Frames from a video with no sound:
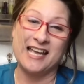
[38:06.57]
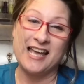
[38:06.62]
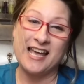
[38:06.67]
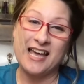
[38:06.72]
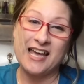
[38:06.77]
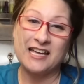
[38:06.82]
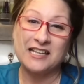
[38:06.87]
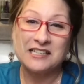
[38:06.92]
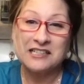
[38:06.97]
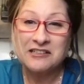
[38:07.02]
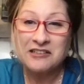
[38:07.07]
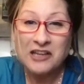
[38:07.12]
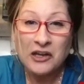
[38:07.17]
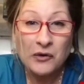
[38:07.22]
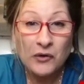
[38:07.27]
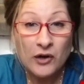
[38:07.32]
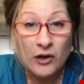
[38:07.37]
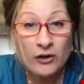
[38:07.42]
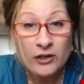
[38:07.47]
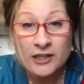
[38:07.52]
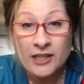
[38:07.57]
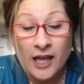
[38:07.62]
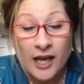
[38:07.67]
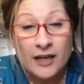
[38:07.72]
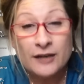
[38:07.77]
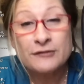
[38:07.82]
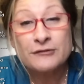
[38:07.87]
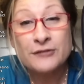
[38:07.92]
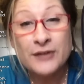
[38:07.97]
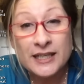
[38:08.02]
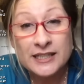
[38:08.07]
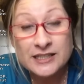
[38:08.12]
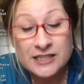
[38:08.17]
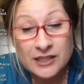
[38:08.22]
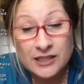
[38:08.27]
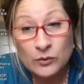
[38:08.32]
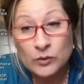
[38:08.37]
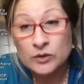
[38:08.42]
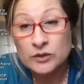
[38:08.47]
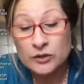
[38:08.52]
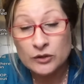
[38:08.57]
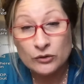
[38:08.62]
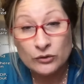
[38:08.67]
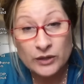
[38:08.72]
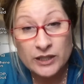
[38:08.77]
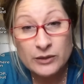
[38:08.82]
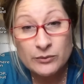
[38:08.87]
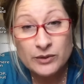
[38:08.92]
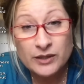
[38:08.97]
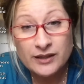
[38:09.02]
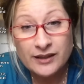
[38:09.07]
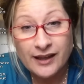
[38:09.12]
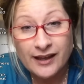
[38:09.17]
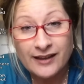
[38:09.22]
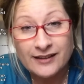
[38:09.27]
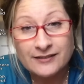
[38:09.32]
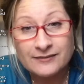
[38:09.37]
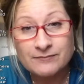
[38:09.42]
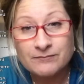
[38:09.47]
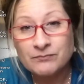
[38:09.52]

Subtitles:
And there are a lot of vets that will agree with that.